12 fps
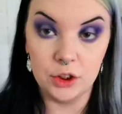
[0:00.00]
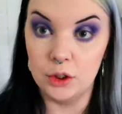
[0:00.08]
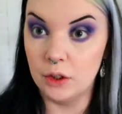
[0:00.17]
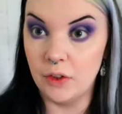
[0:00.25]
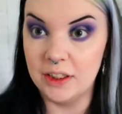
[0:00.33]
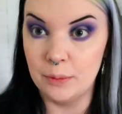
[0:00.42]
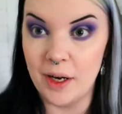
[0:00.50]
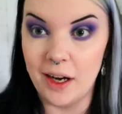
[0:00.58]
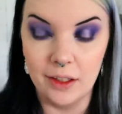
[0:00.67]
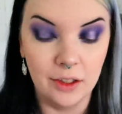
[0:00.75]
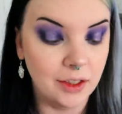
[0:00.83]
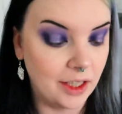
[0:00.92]
just do the rest of my
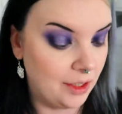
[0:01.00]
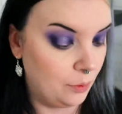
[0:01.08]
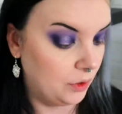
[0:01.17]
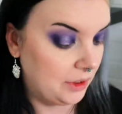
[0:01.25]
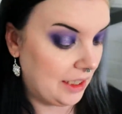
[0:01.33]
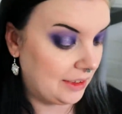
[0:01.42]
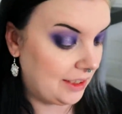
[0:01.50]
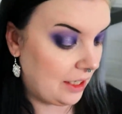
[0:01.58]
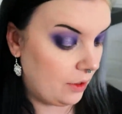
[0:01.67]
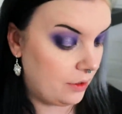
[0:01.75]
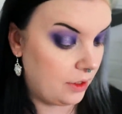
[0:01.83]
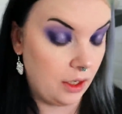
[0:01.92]
eye look, and then we'll test
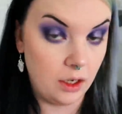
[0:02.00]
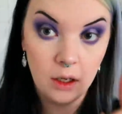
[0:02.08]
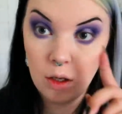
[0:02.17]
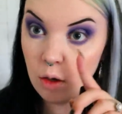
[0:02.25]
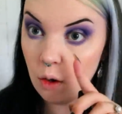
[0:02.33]
out the